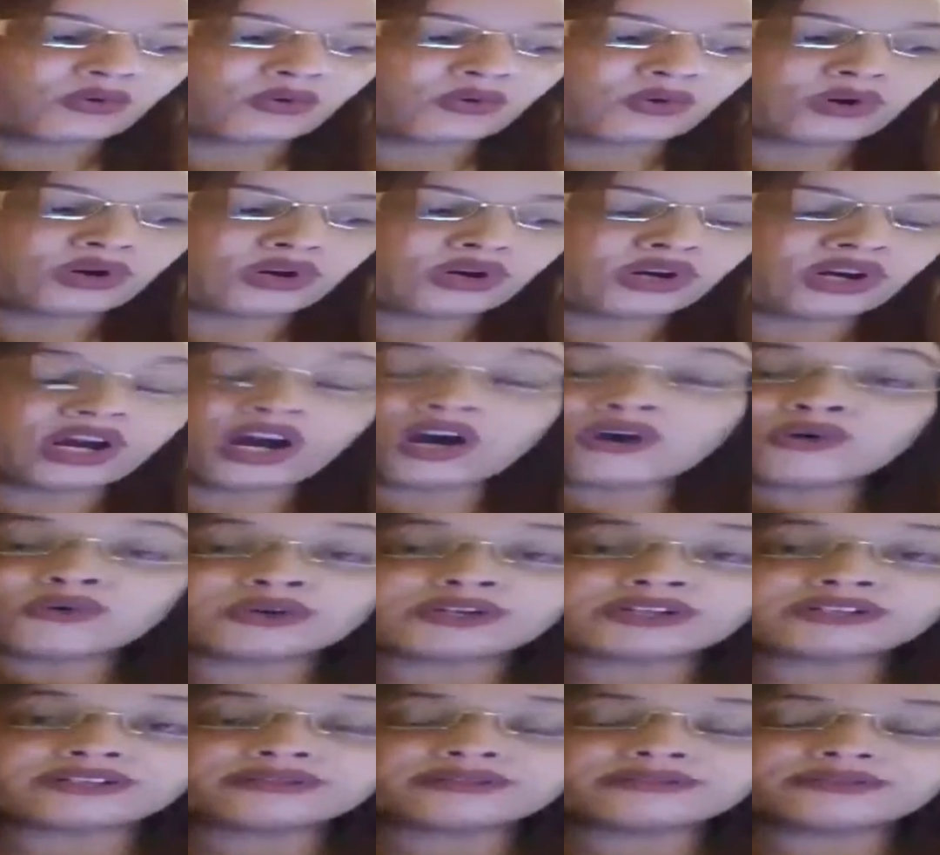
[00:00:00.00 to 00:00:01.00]

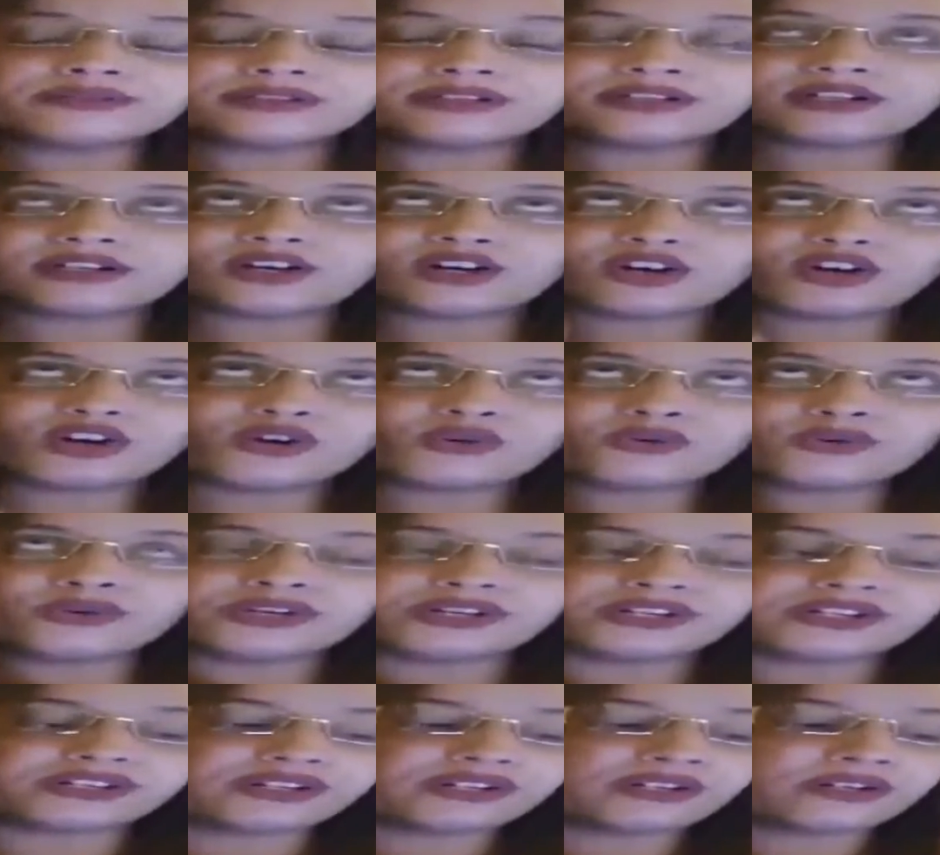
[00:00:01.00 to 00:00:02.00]

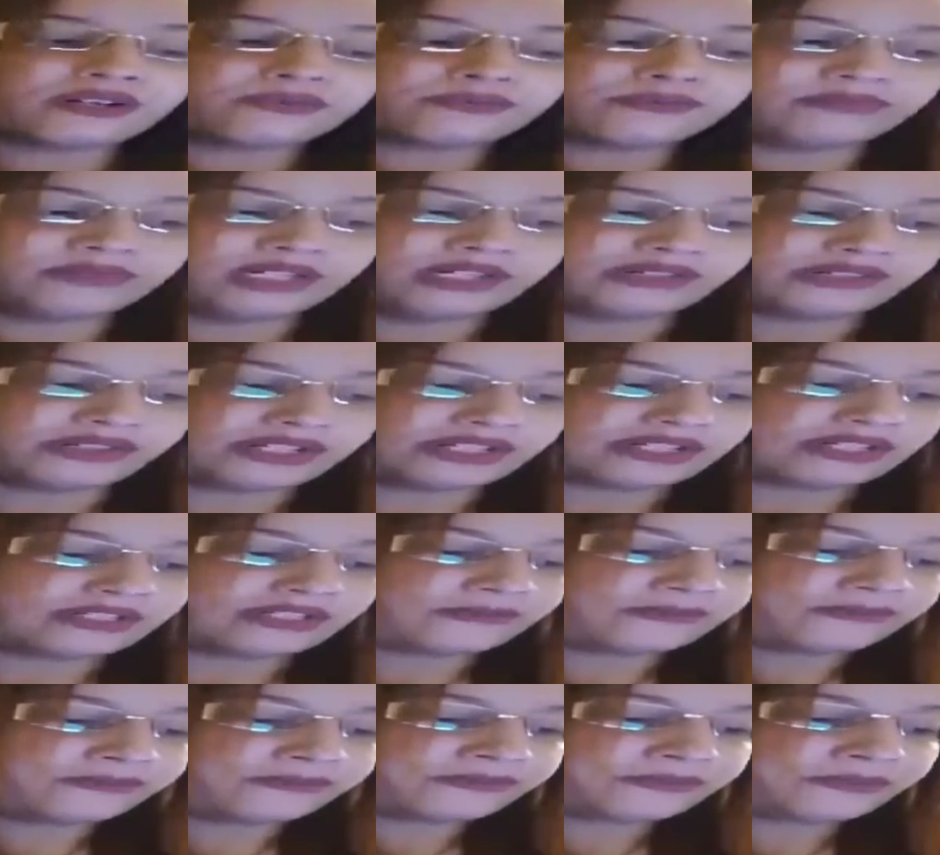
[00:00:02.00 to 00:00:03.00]
own
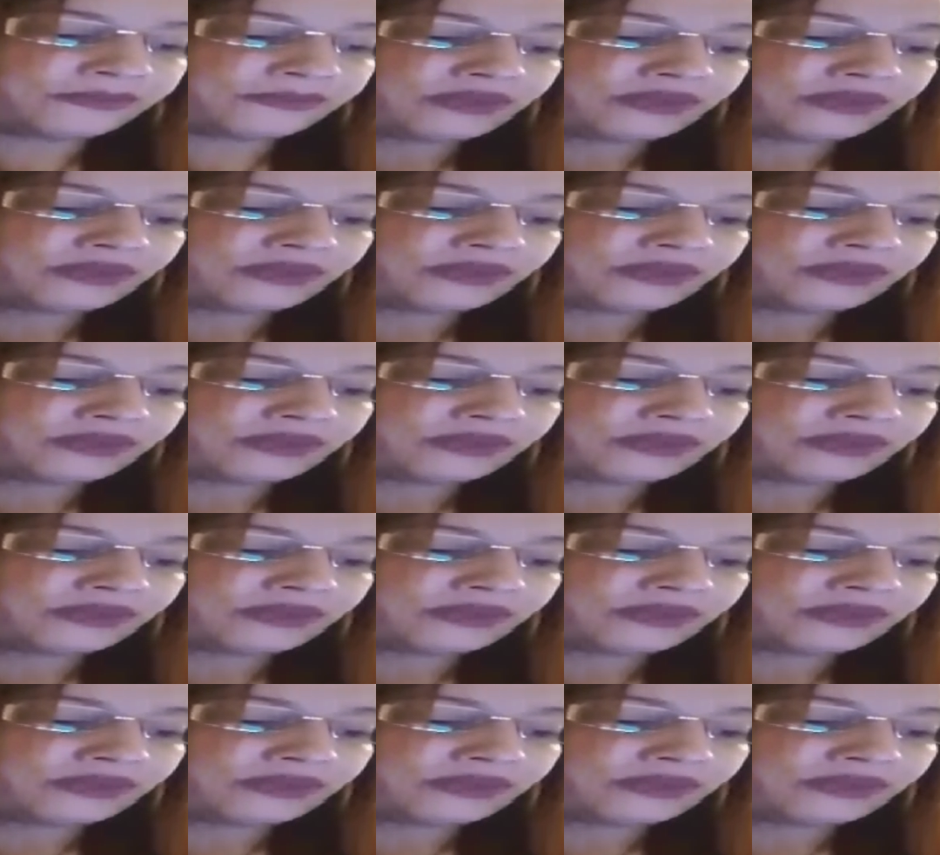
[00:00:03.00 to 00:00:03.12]
merit.